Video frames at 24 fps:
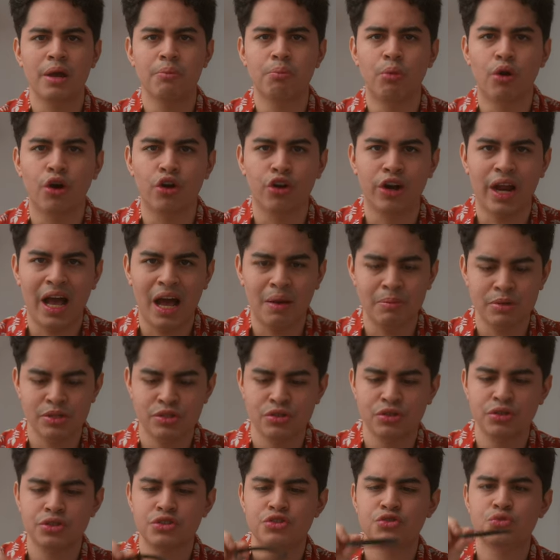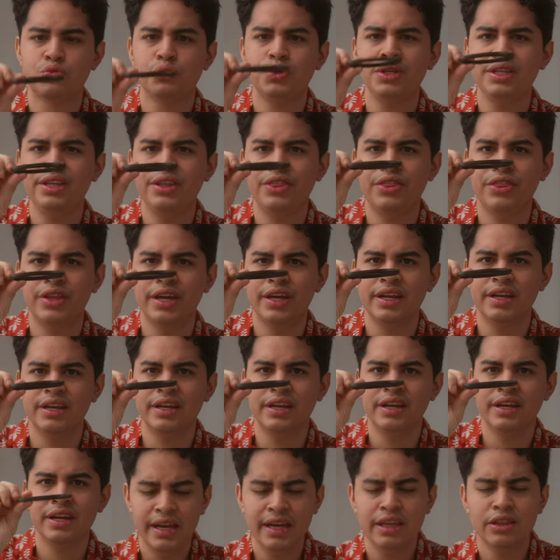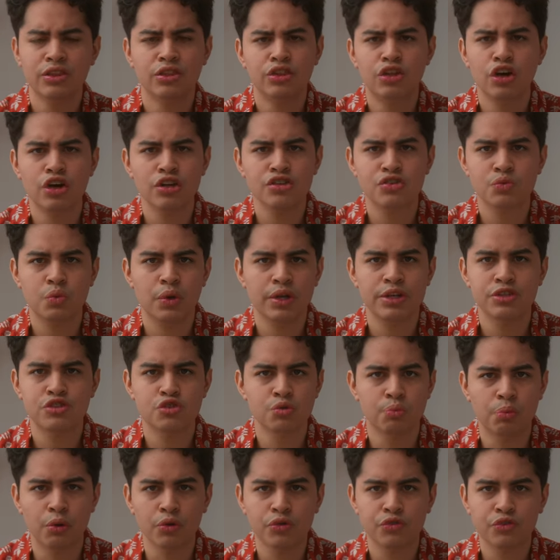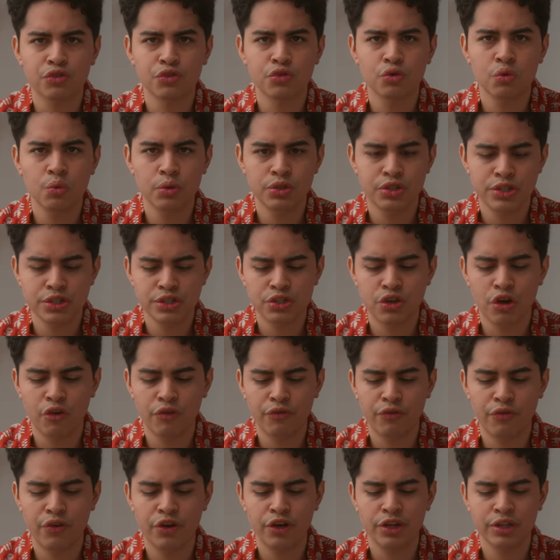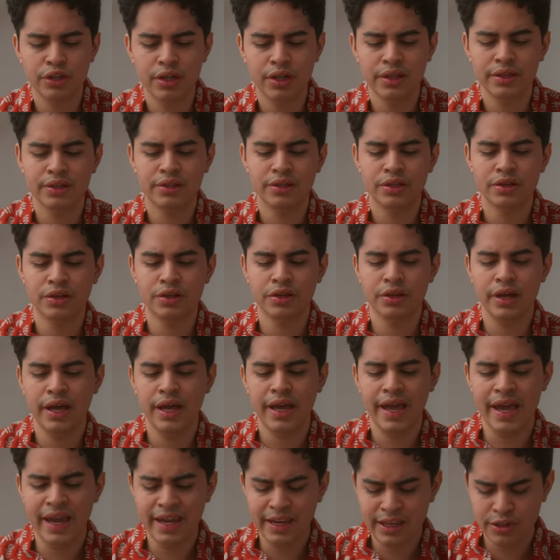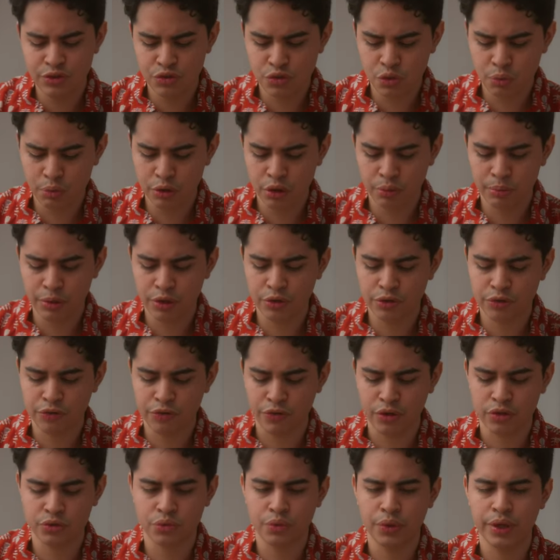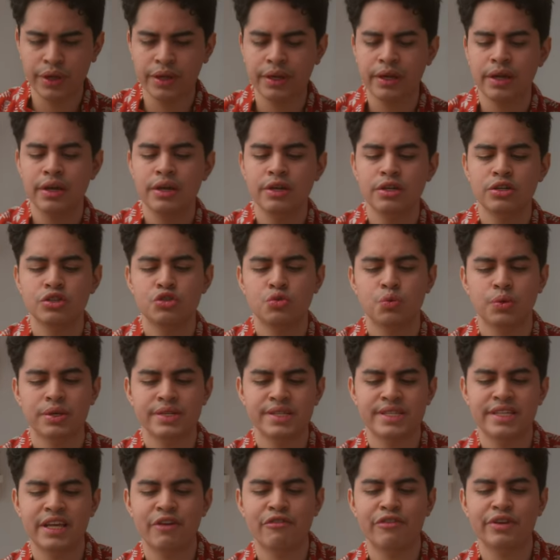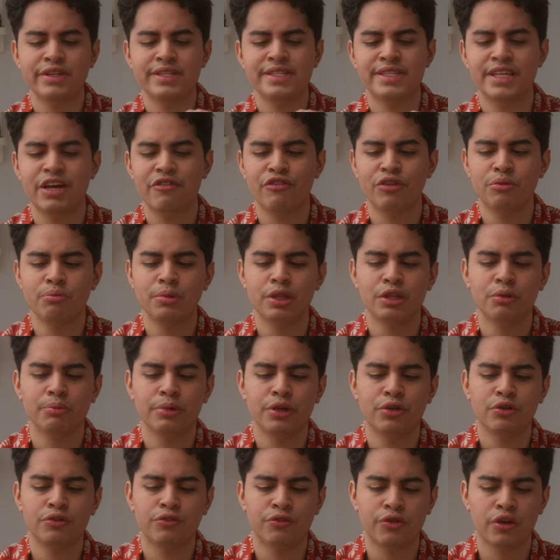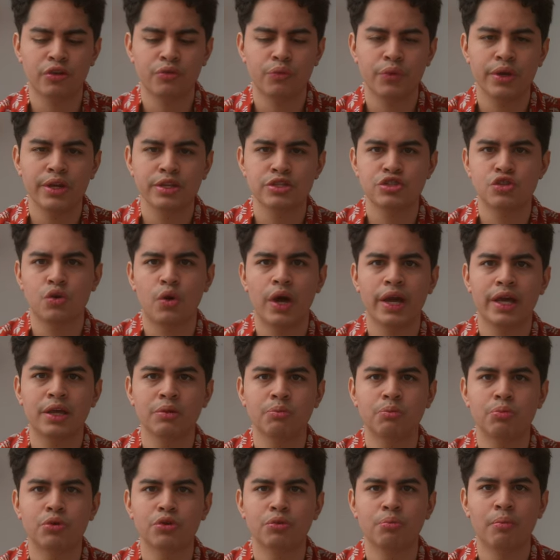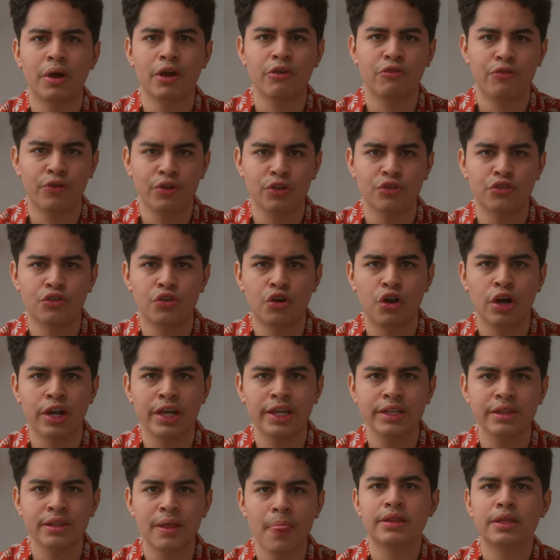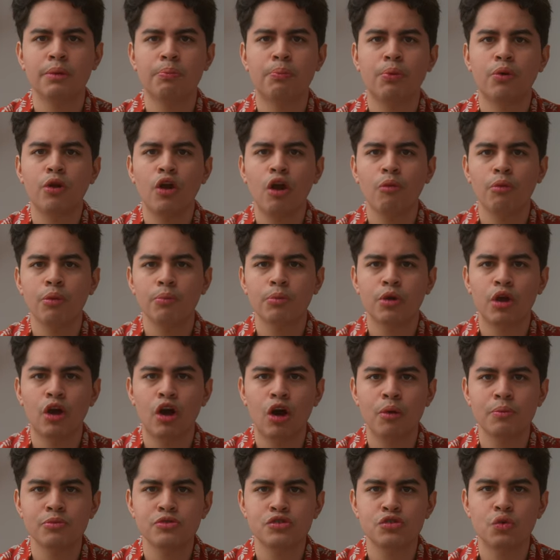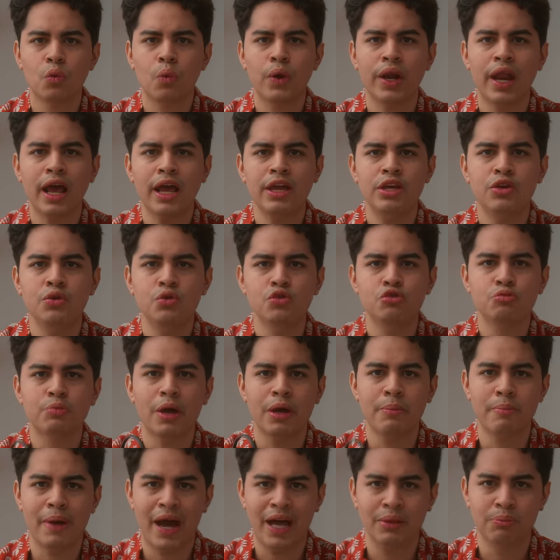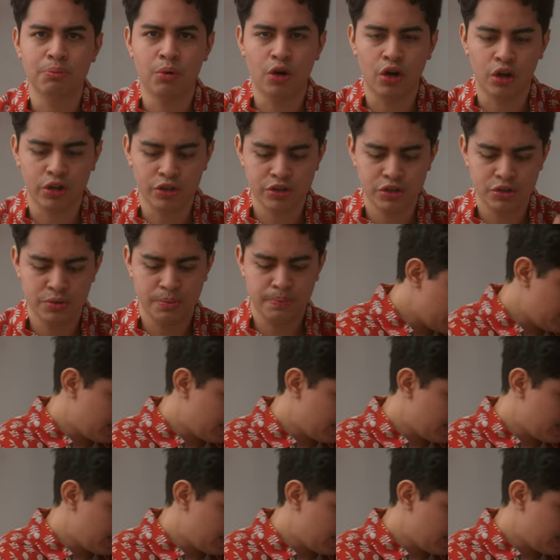I bought on Amazon. It's really thin. It does what it's supposed to do, which is convert the 82 millimeter front ring to a 77 millimeter front ring so I can put my filter on it. The problem comes when I use my matte box.